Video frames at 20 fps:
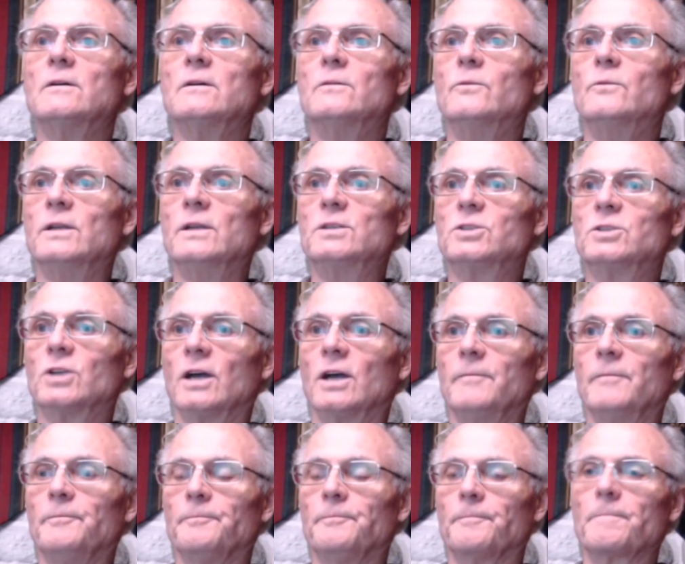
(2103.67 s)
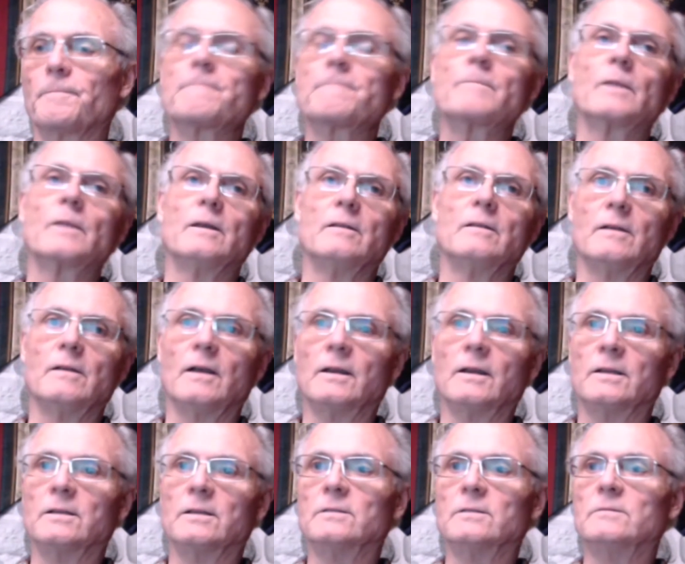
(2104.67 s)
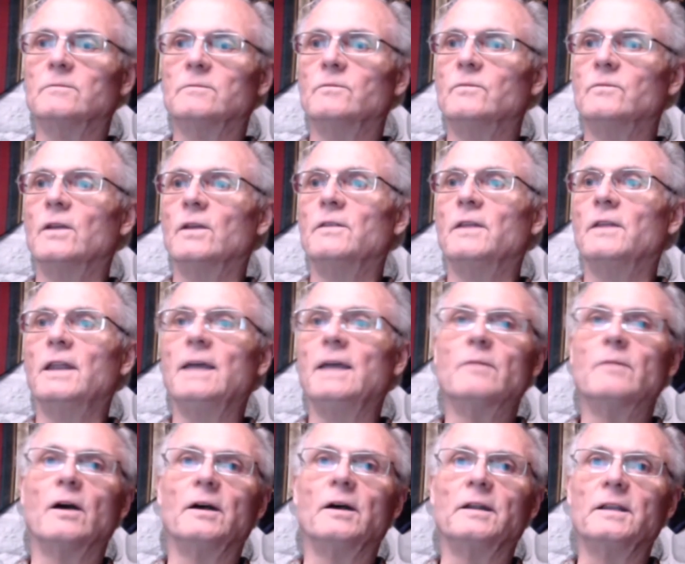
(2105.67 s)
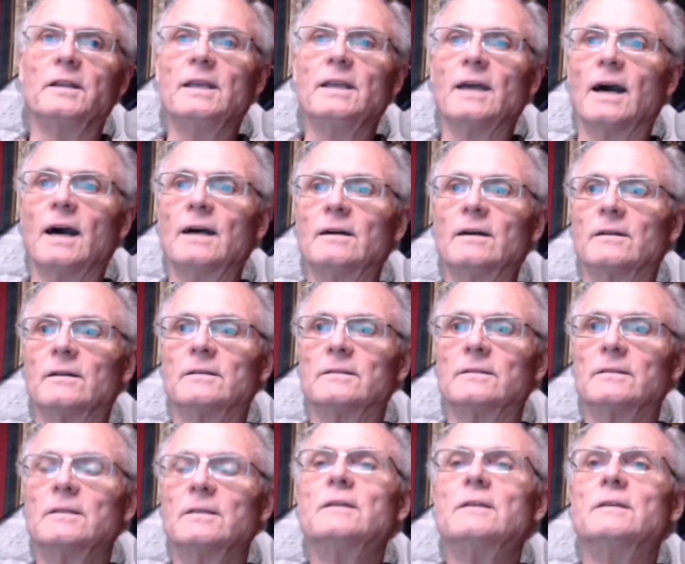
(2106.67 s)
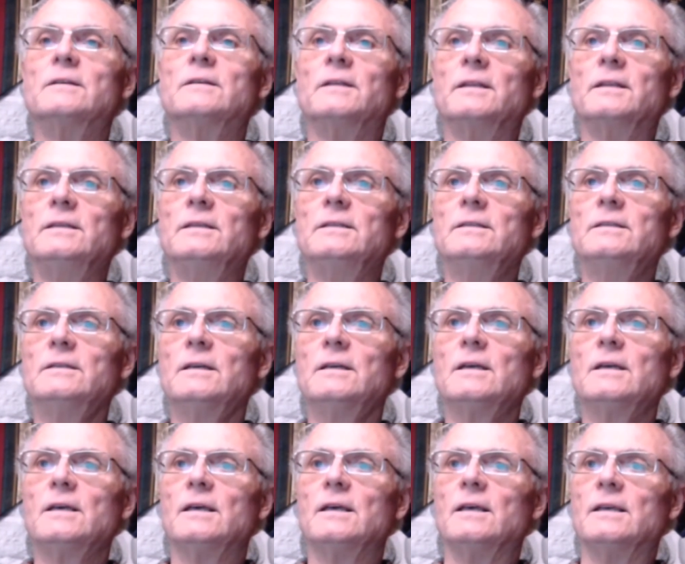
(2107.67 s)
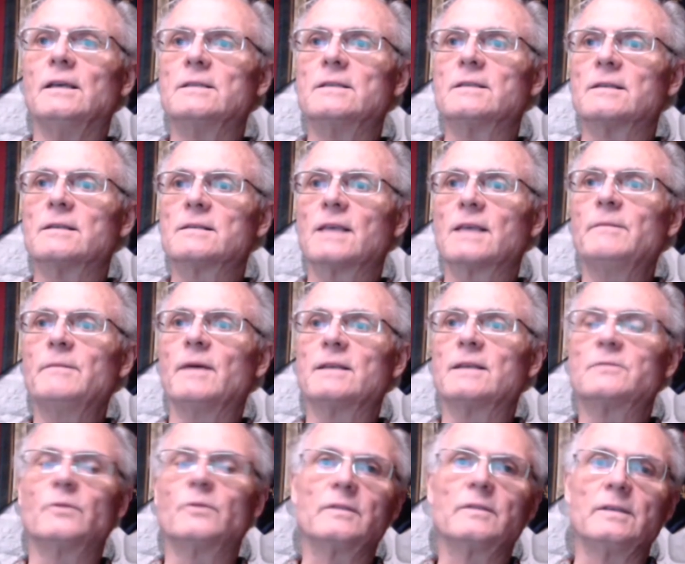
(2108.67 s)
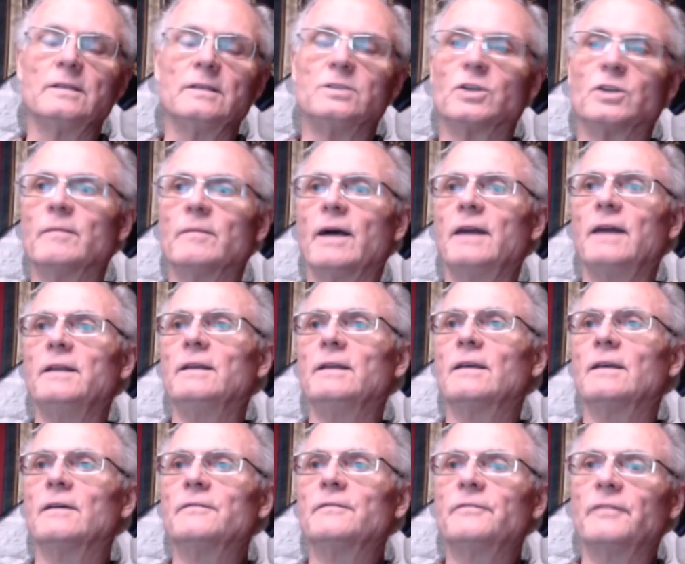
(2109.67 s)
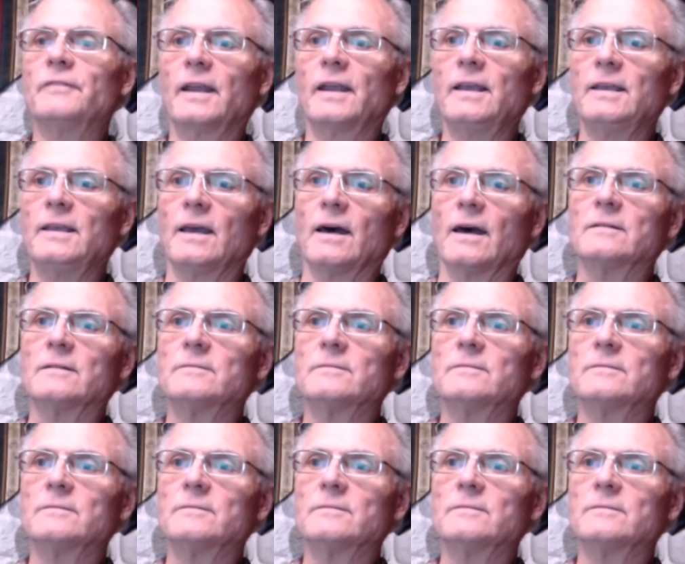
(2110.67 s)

which the name Ria or Ri is the same as with the Germanic Freya.